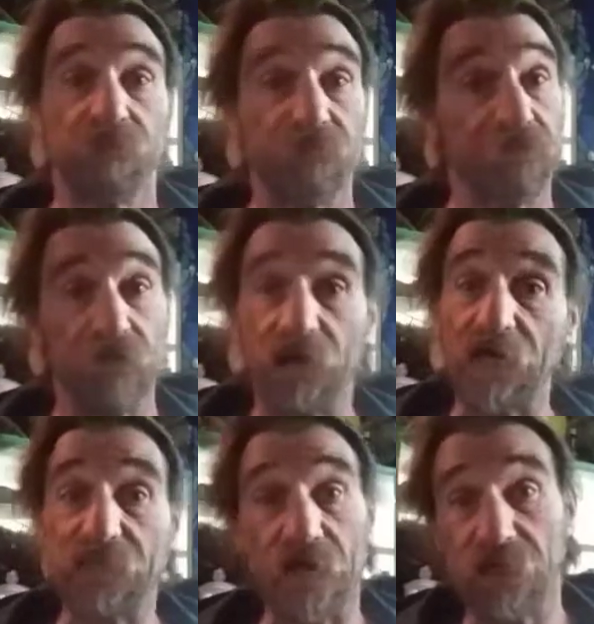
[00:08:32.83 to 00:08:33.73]
You
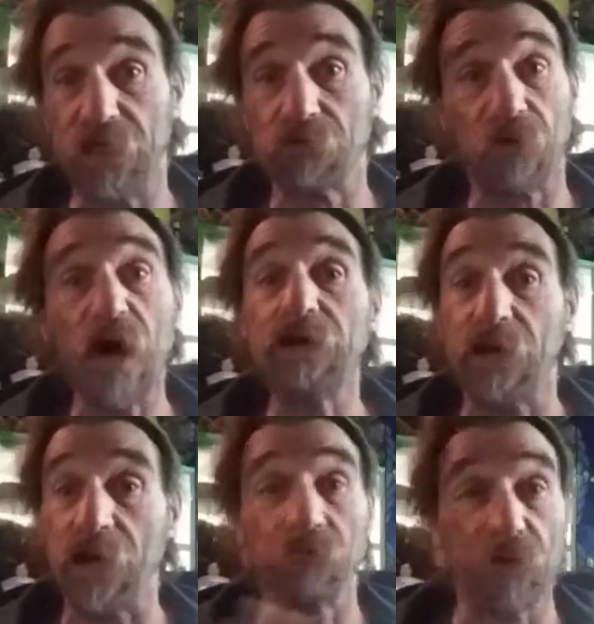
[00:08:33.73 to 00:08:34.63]
got that Kid Rock
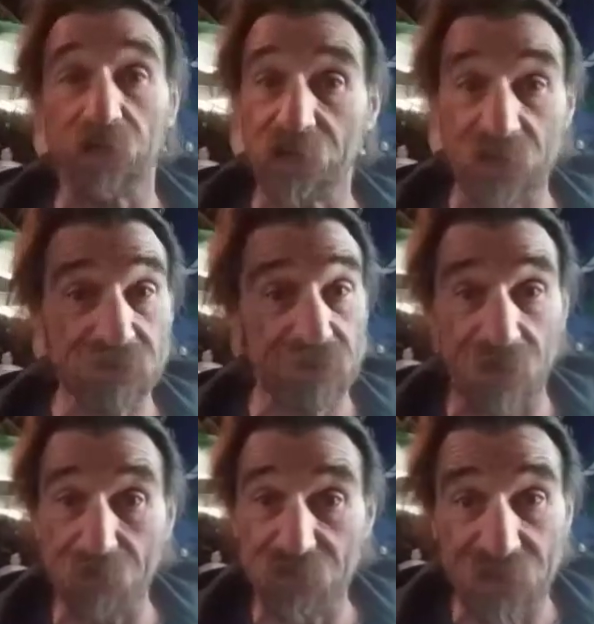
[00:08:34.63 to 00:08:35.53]
guy running against the
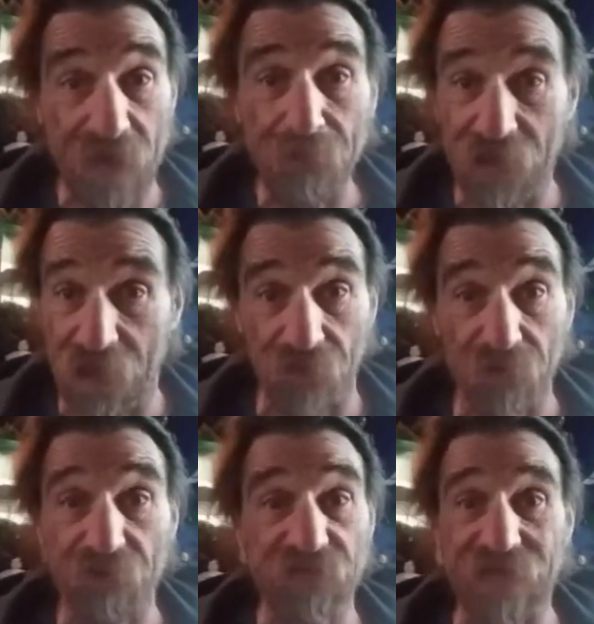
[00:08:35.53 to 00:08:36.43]
Debbie Stabbing now.
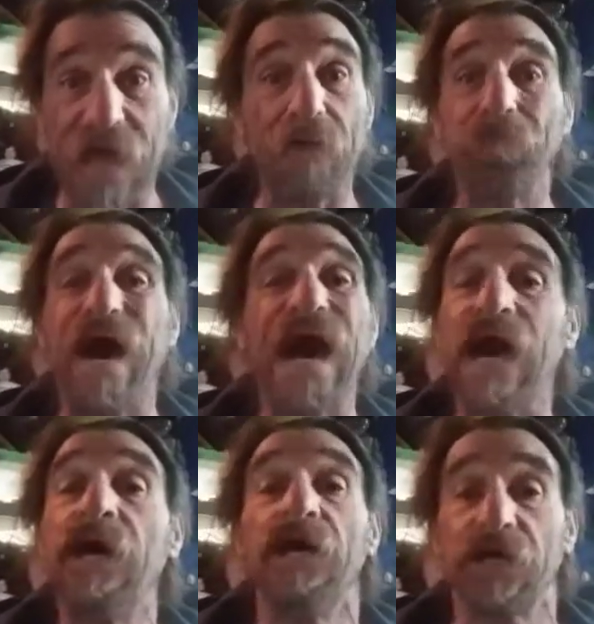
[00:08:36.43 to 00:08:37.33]
Let me stab
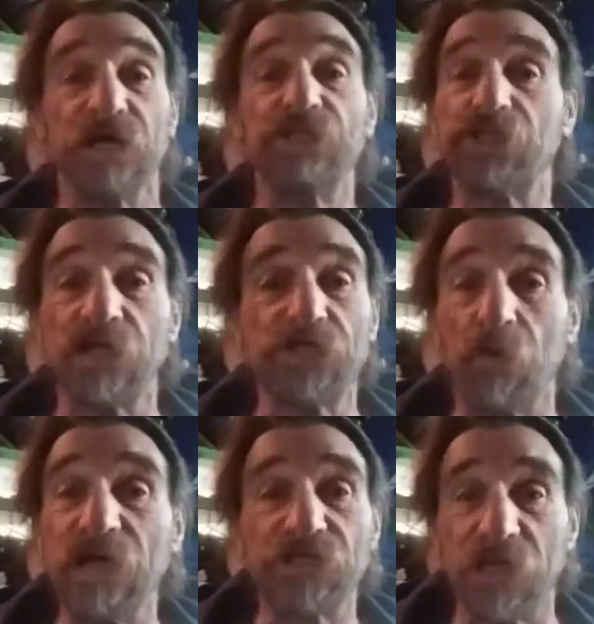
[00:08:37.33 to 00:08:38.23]
my
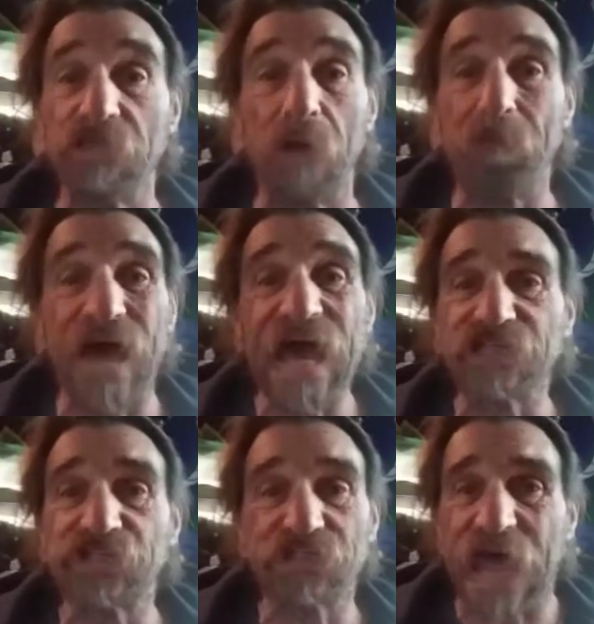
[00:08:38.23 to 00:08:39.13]
constituents in the back,
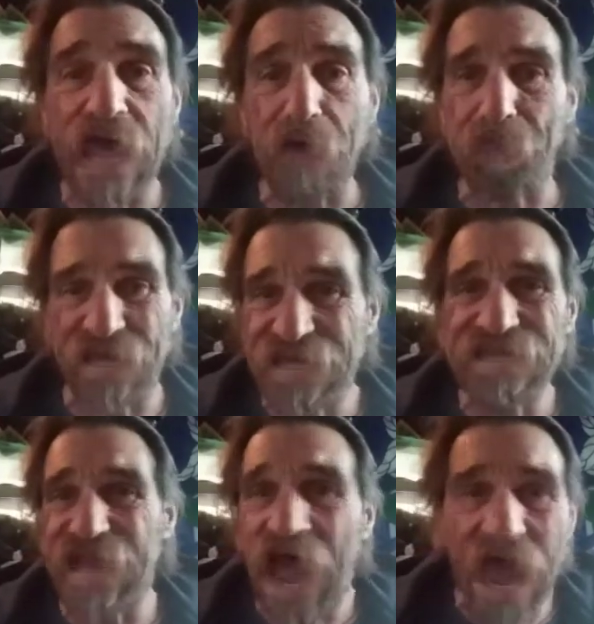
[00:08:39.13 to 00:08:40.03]

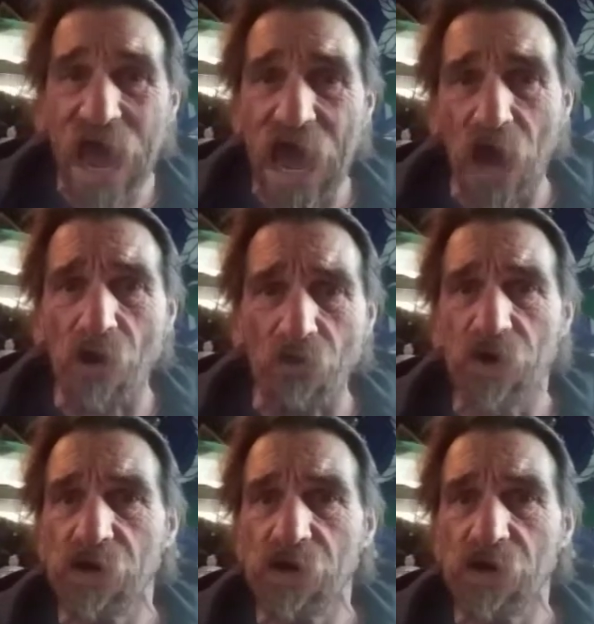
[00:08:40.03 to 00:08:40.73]
stabbing now.